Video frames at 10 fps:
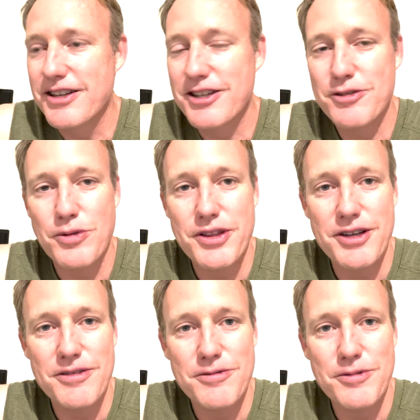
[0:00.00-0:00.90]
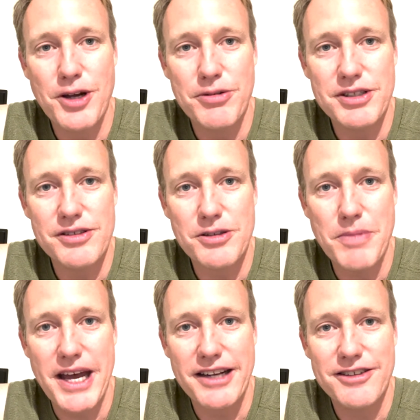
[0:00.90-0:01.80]
one that we always look
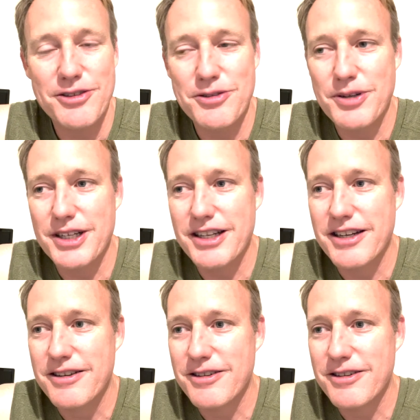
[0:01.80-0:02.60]
back to and